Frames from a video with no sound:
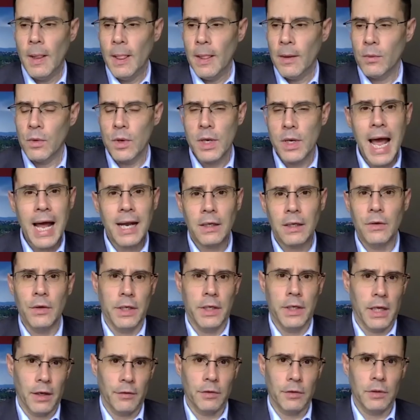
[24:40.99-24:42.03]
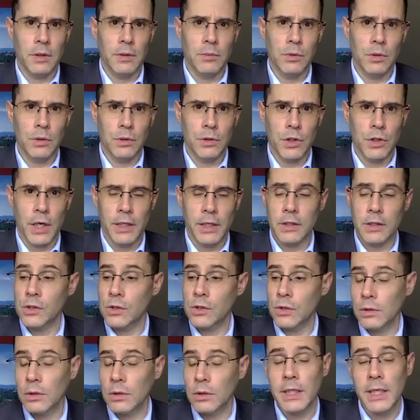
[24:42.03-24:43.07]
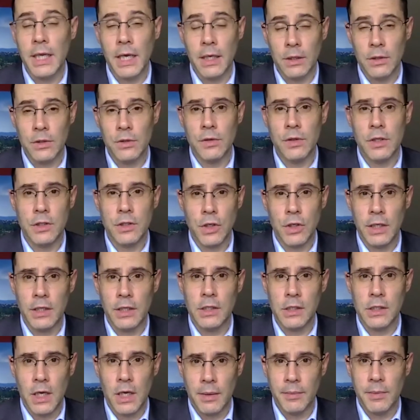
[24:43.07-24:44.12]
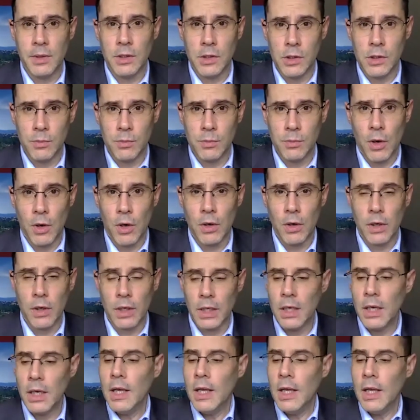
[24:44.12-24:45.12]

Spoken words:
We're not going to have a liberal China, certainly not under the Chinese Communist Party,